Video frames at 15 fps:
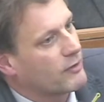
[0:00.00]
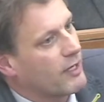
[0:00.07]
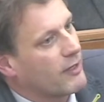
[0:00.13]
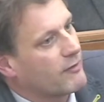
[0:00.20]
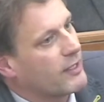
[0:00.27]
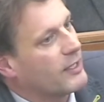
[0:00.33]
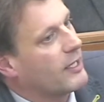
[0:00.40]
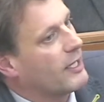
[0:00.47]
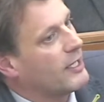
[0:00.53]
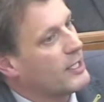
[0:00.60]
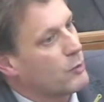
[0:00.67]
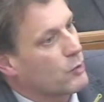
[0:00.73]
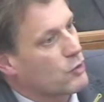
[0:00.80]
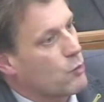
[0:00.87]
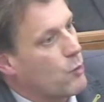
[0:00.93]
I think, and he
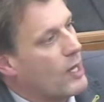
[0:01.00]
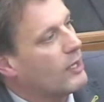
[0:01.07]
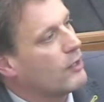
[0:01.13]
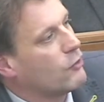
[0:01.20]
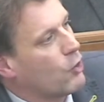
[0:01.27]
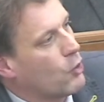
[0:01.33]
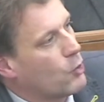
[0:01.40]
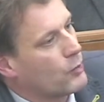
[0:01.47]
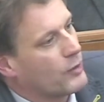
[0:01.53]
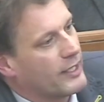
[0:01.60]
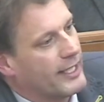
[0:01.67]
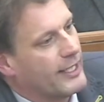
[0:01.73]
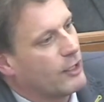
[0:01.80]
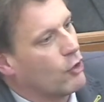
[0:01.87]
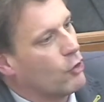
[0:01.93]
was well known
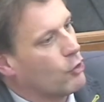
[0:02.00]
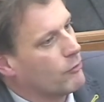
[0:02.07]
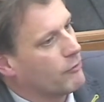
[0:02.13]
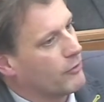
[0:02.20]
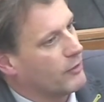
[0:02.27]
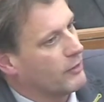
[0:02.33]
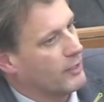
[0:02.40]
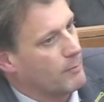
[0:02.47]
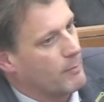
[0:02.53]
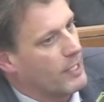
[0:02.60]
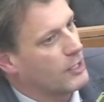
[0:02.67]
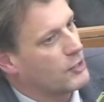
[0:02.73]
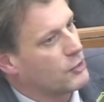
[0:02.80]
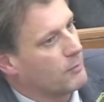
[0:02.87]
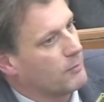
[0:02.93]
in Leuven in
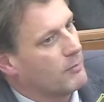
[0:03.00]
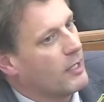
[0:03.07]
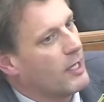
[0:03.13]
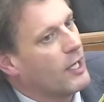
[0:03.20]
Belgium